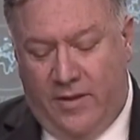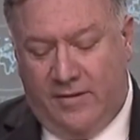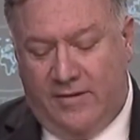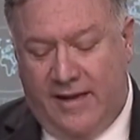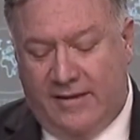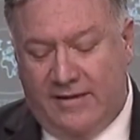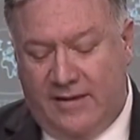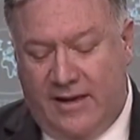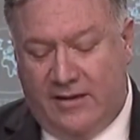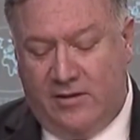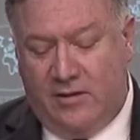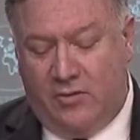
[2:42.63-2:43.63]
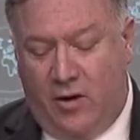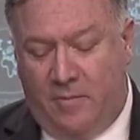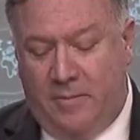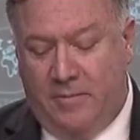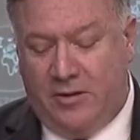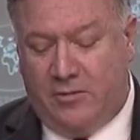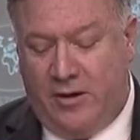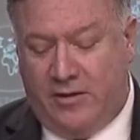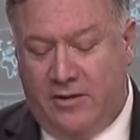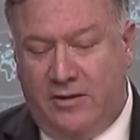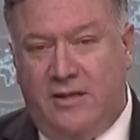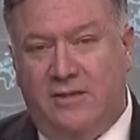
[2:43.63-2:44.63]
With this designation, the Trump
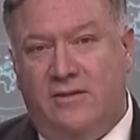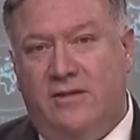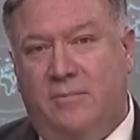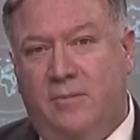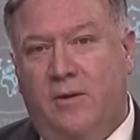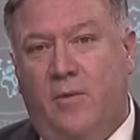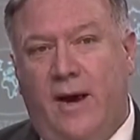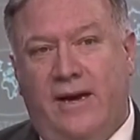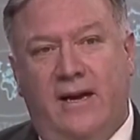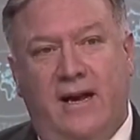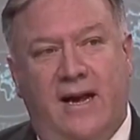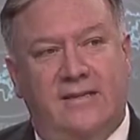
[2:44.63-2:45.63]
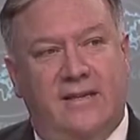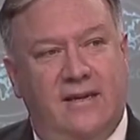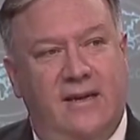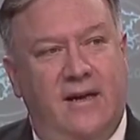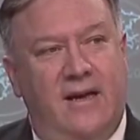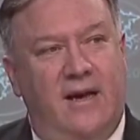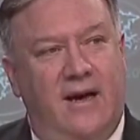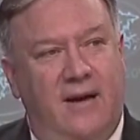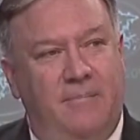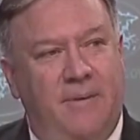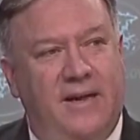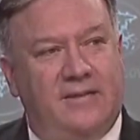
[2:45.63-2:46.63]
administration is simply recognizing
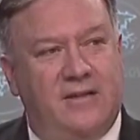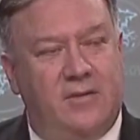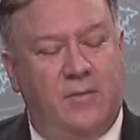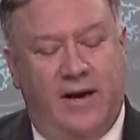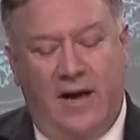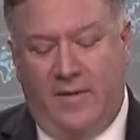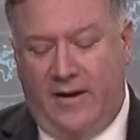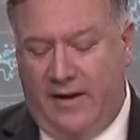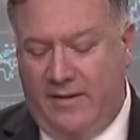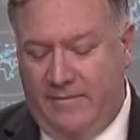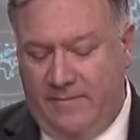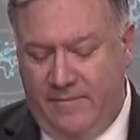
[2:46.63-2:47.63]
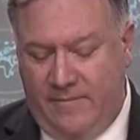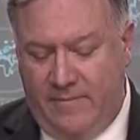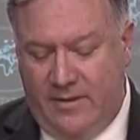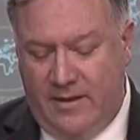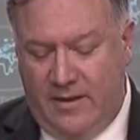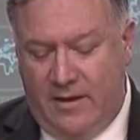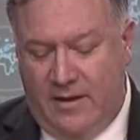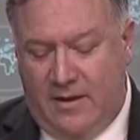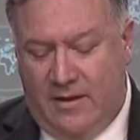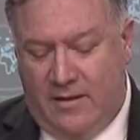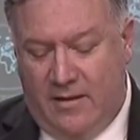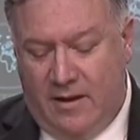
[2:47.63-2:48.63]
a basic reality.
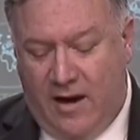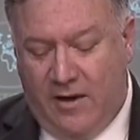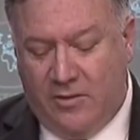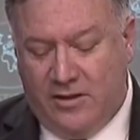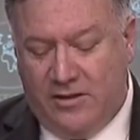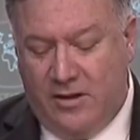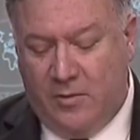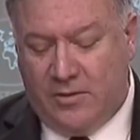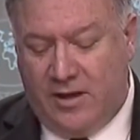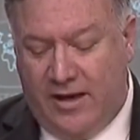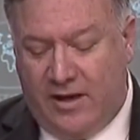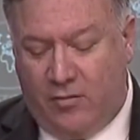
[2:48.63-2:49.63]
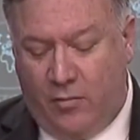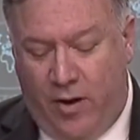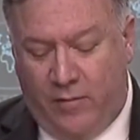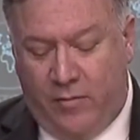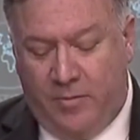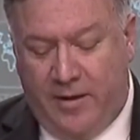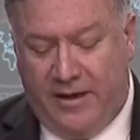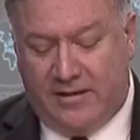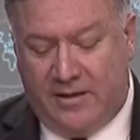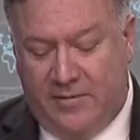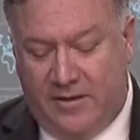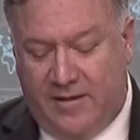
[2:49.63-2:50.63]
The IRGC will take its rightful
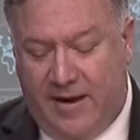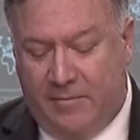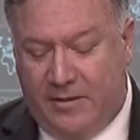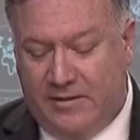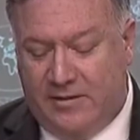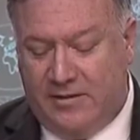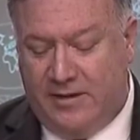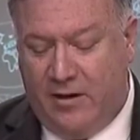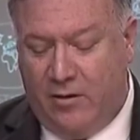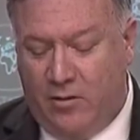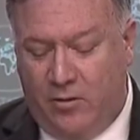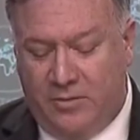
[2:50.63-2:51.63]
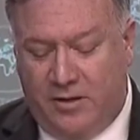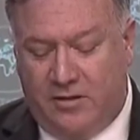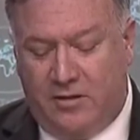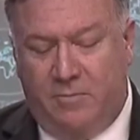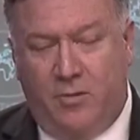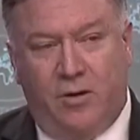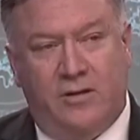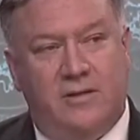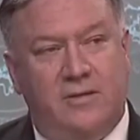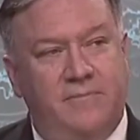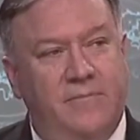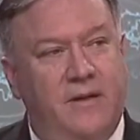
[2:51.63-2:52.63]
place on the same list as terror groups it
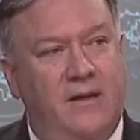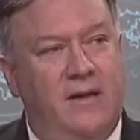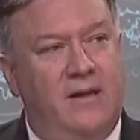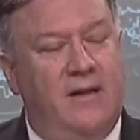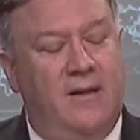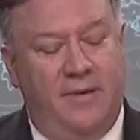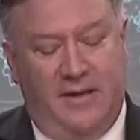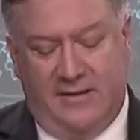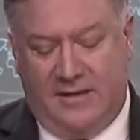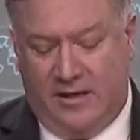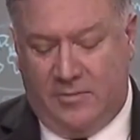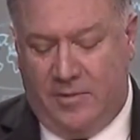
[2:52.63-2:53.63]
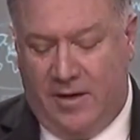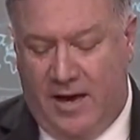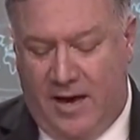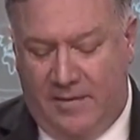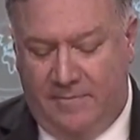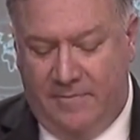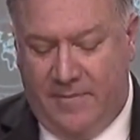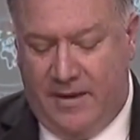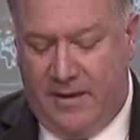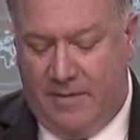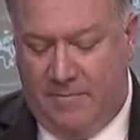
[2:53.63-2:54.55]
supports, Lebanese Hezbollah,